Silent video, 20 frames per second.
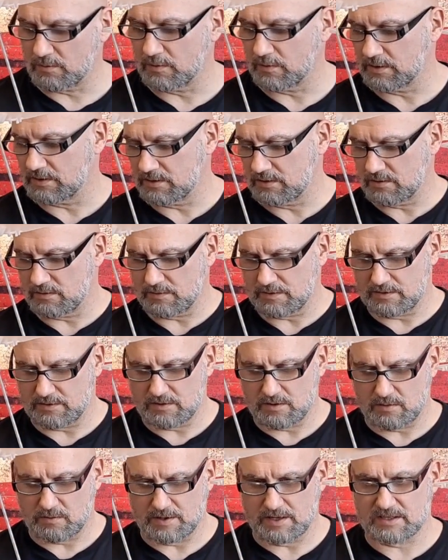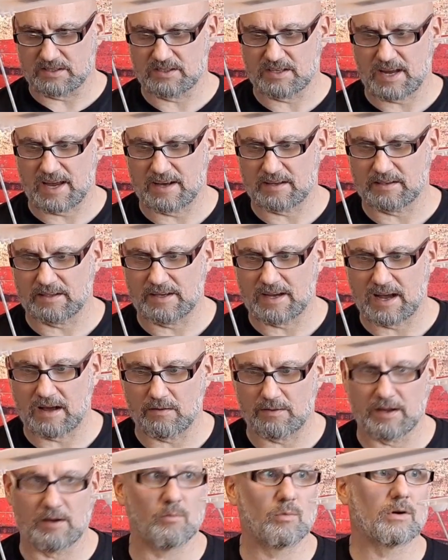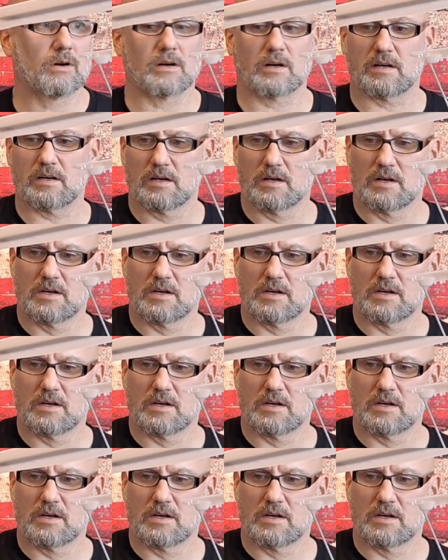or don't know exactly how they work.